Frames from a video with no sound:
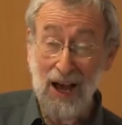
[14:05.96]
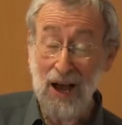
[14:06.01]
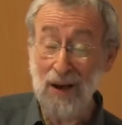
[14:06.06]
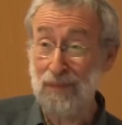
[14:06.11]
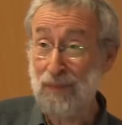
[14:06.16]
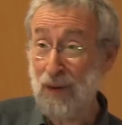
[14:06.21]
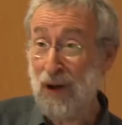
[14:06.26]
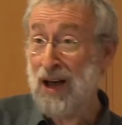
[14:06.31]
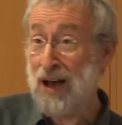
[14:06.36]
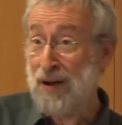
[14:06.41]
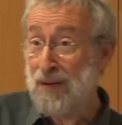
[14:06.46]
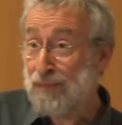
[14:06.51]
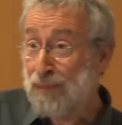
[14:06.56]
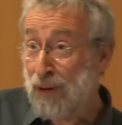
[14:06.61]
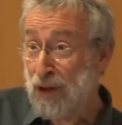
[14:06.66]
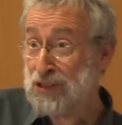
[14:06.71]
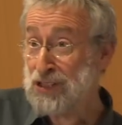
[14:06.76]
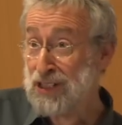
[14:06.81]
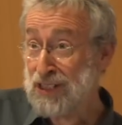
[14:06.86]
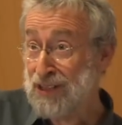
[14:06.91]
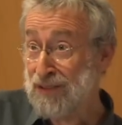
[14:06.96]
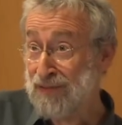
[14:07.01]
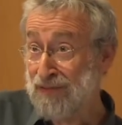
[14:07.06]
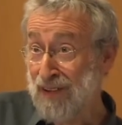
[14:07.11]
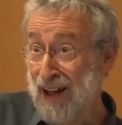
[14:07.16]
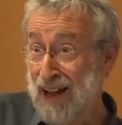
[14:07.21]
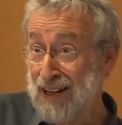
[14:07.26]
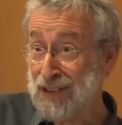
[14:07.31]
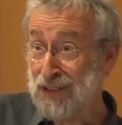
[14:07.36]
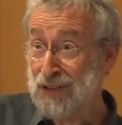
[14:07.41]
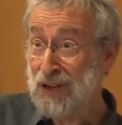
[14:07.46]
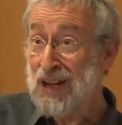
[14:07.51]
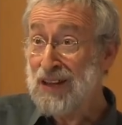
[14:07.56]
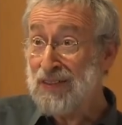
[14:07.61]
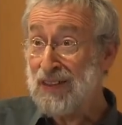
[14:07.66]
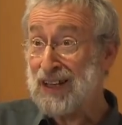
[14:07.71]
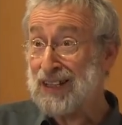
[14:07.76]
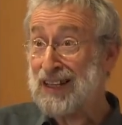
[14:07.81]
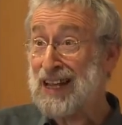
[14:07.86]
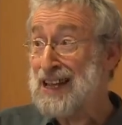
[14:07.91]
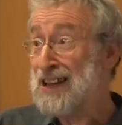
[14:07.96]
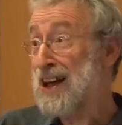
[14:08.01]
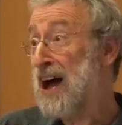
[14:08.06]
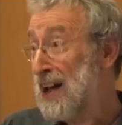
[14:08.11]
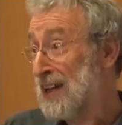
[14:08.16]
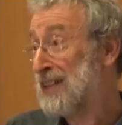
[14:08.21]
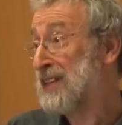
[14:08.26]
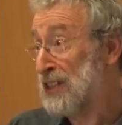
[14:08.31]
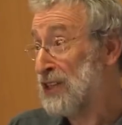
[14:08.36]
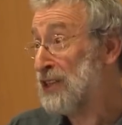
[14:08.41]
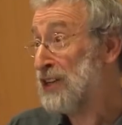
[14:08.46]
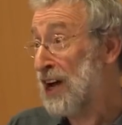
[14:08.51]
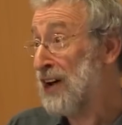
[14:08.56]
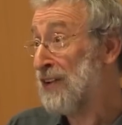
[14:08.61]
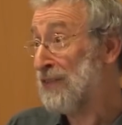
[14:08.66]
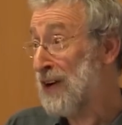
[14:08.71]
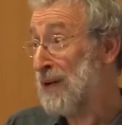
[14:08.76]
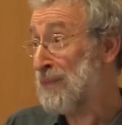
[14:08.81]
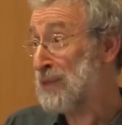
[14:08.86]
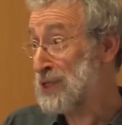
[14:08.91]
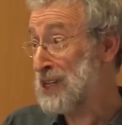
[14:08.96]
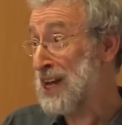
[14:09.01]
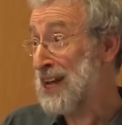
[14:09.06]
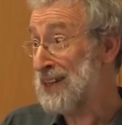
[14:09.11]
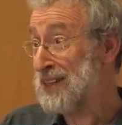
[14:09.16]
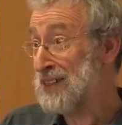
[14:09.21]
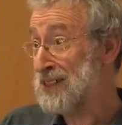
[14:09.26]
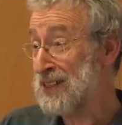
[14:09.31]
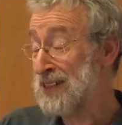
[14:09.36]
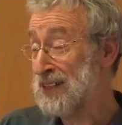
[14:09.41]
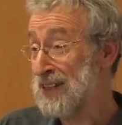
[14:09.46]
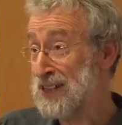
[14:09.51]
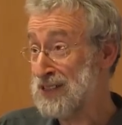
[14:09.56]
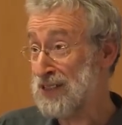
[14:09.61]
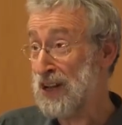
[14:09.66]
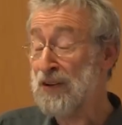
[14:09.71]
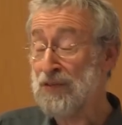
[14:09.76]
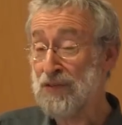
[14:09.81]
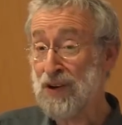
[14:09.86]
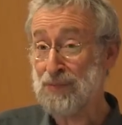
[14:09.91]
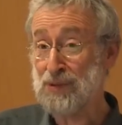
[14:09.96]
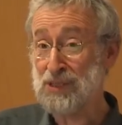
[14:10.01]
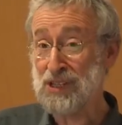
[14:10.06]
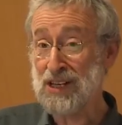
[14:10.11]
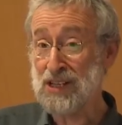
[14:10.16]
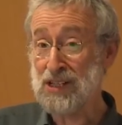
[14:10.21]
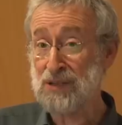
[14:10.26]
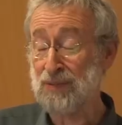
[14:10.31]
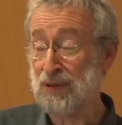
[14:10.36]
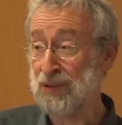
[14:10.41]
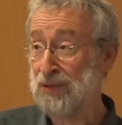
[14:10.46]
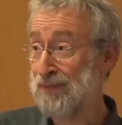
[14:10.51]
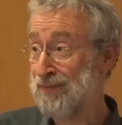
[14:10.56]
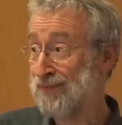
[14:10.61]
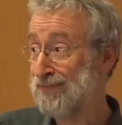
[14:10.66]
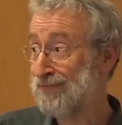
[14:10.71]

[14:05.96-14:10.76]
a positive value that you can't represent. It's unrepresentable.